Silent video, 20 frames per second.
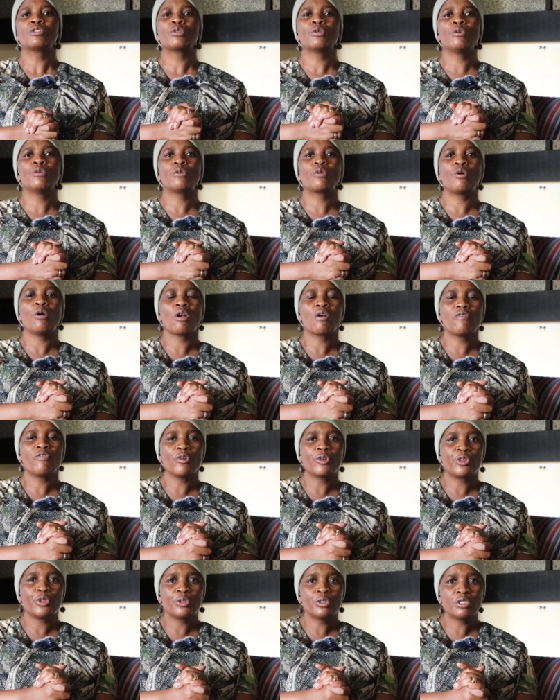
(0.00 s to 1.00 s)
to call
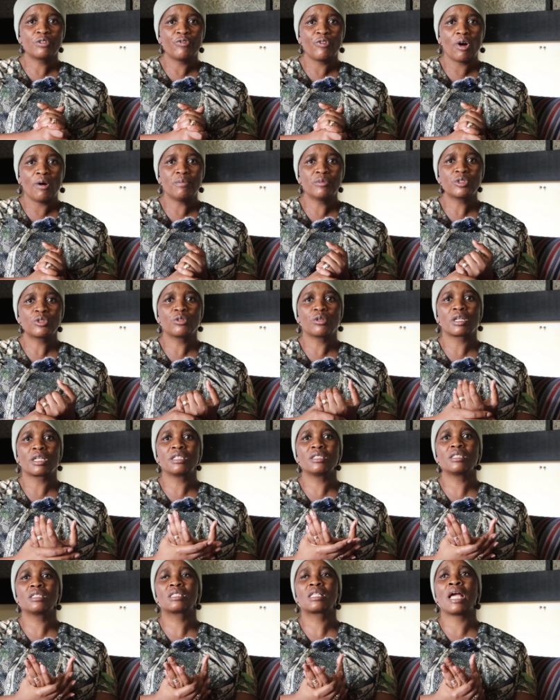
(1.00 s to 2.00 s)
for those forms to
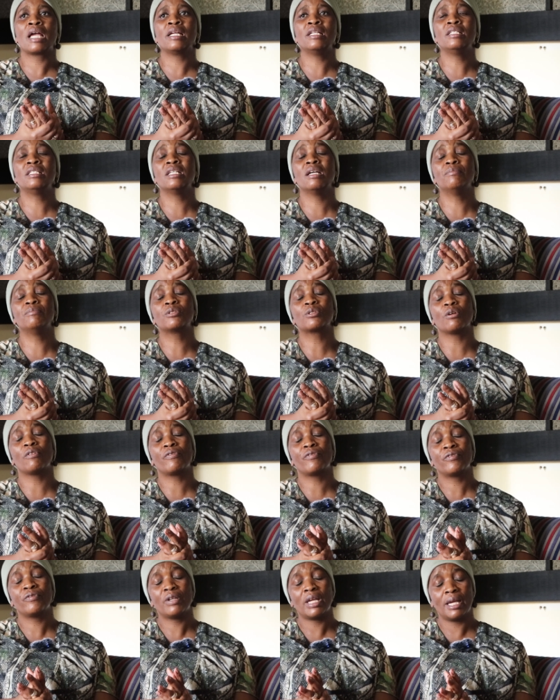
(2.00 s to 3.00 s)
register in terms of